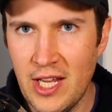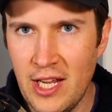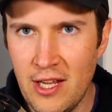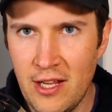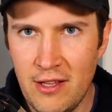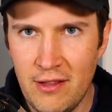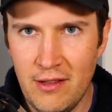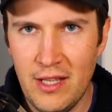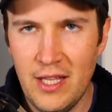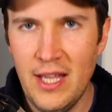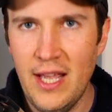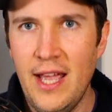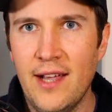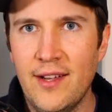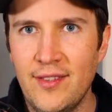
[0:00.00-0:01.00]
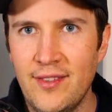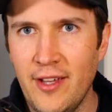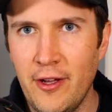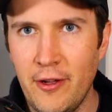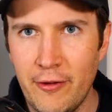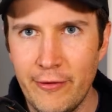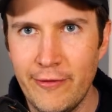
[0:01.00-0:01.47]
and the
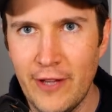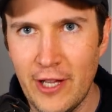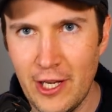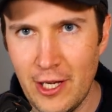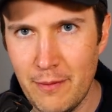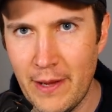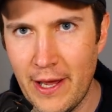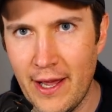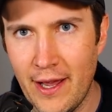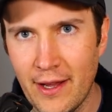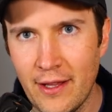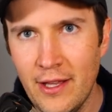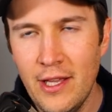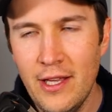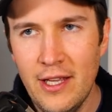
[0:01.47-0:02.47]
XL fanny pack.